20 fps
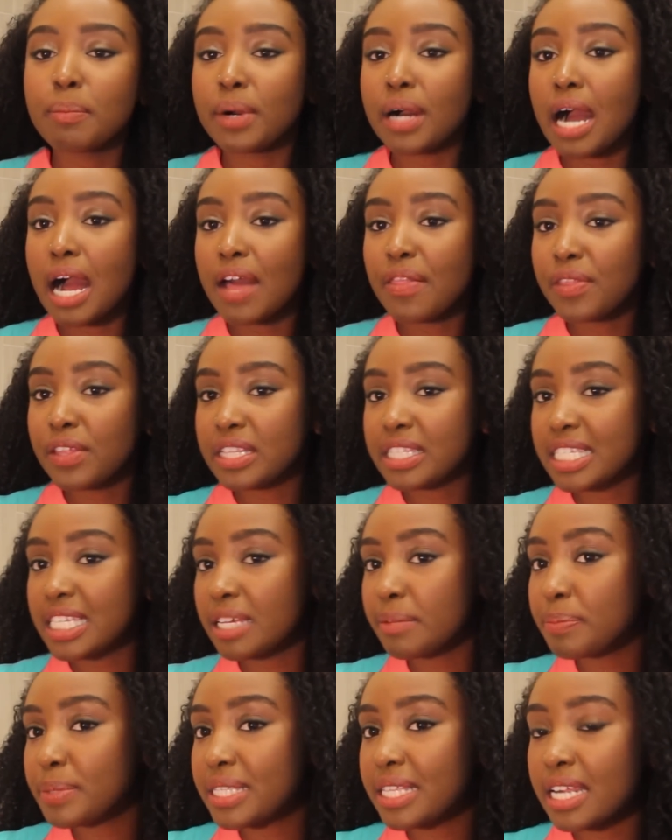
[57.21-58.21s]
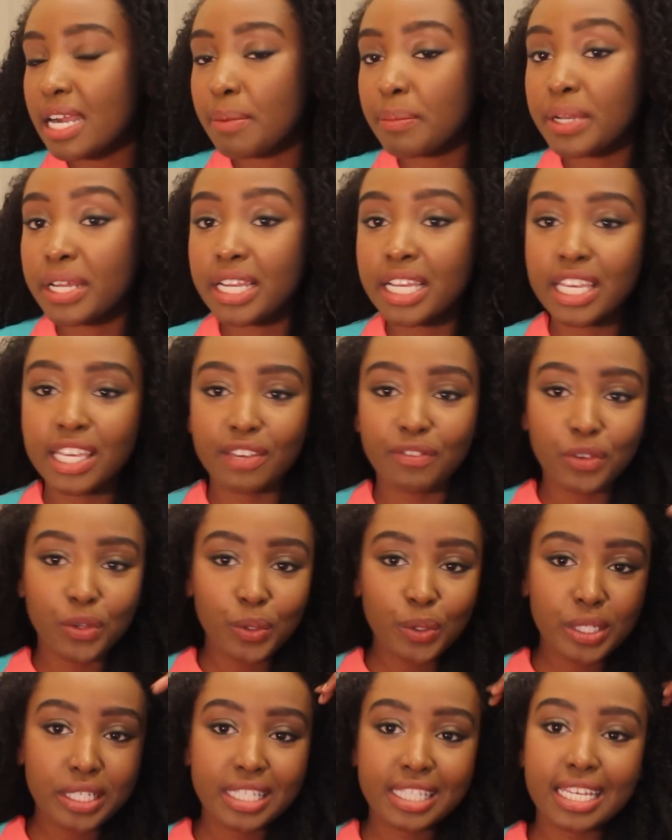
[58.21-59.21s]
but the tips that I'm gonna give
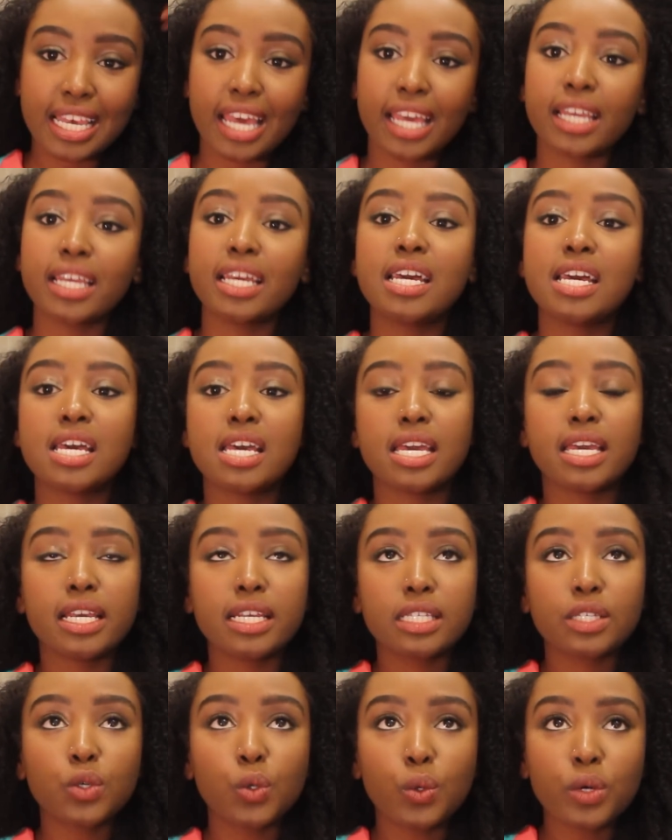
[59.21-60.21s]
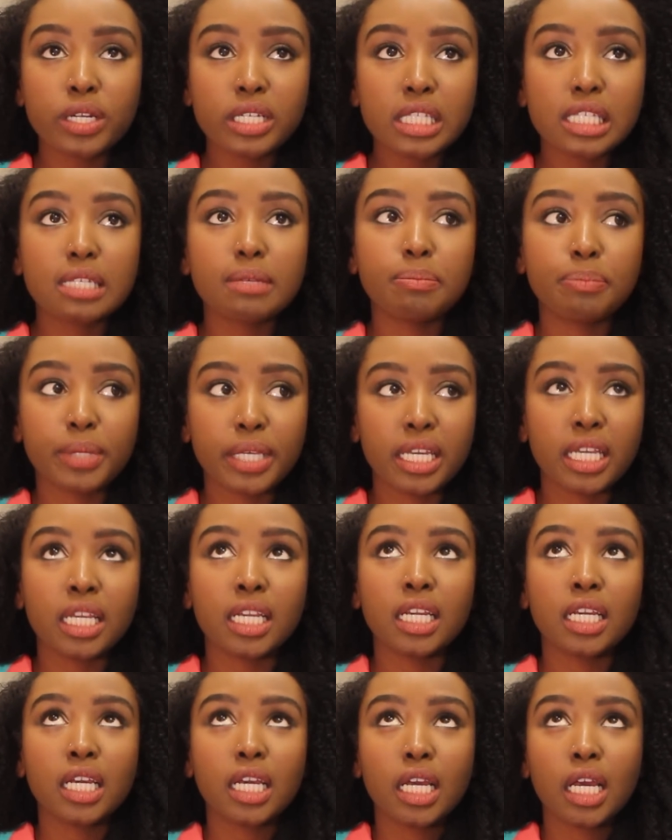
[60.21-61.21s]
you today is going to
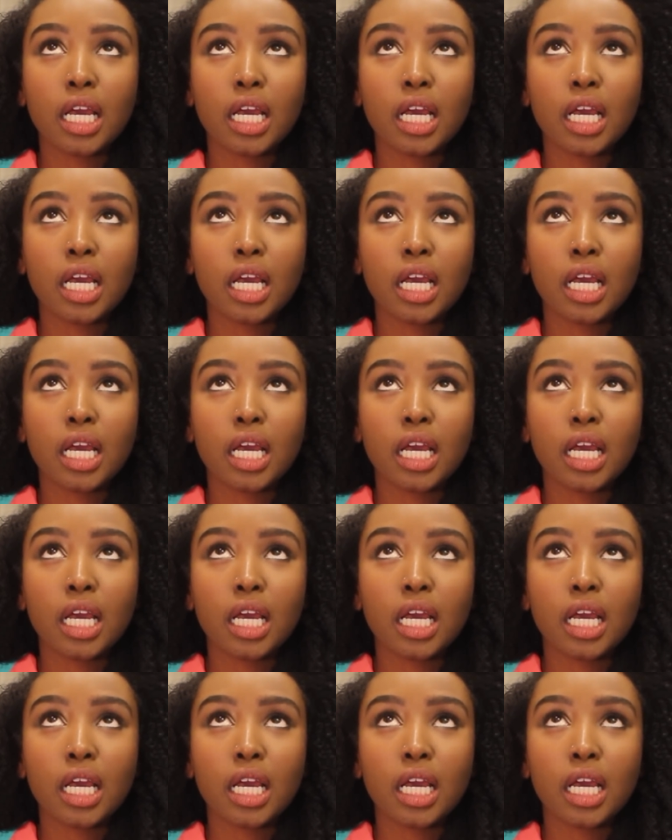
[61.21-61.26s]
be